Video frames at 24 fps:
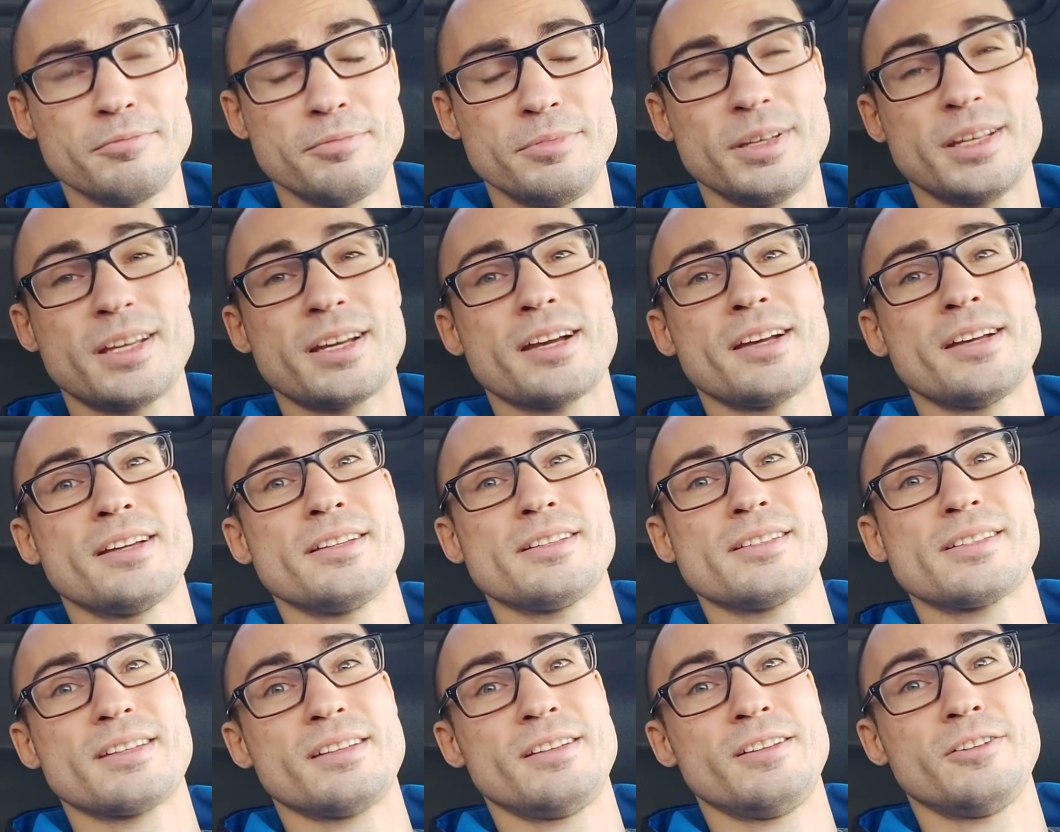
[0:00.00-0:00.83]

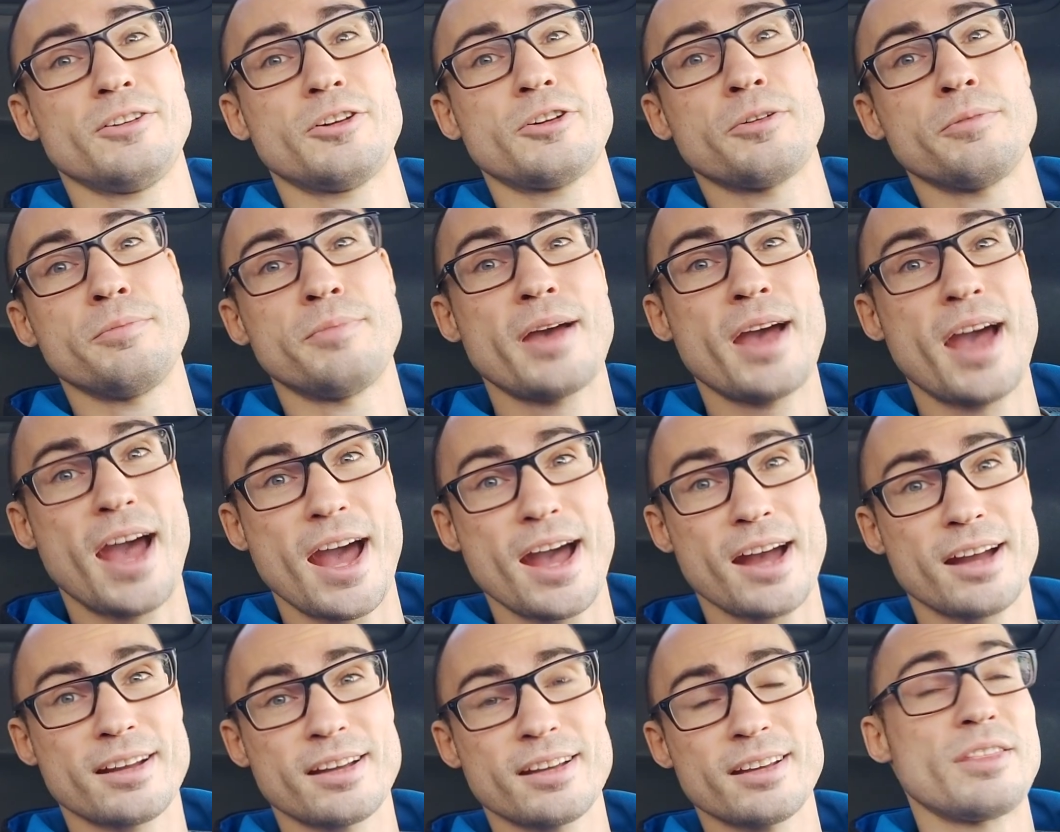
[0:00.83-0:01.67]
because in
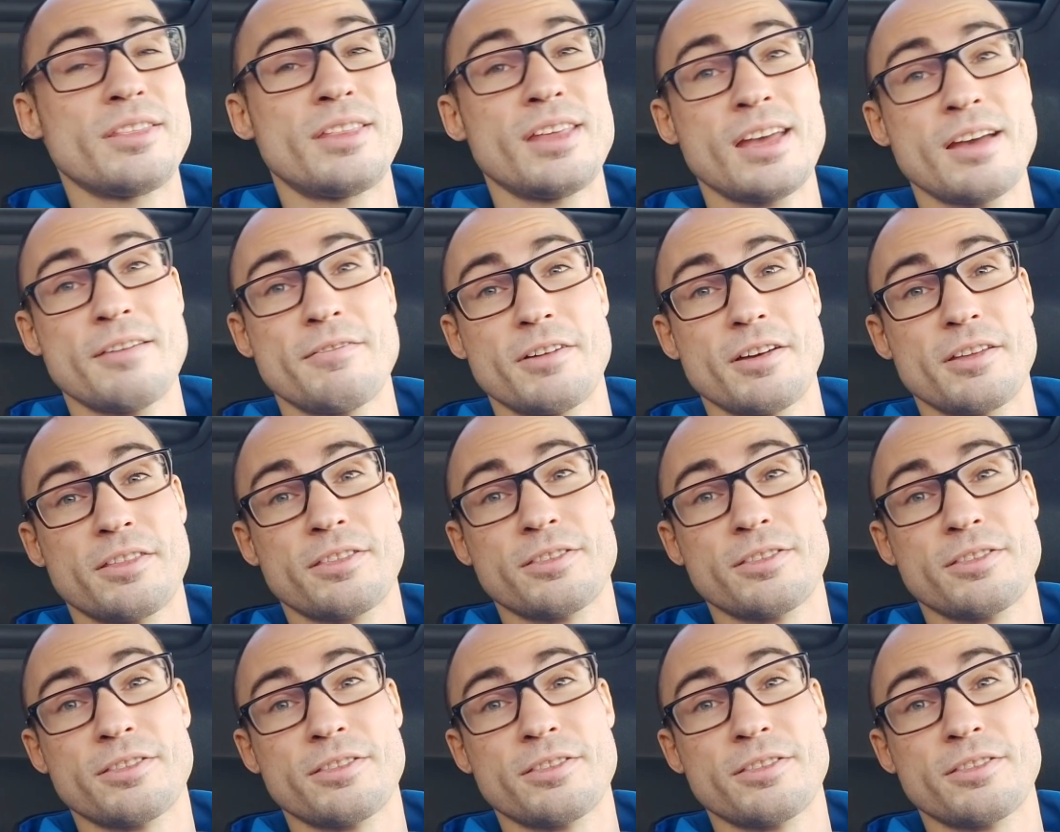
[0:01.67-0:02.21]
Quebec they have a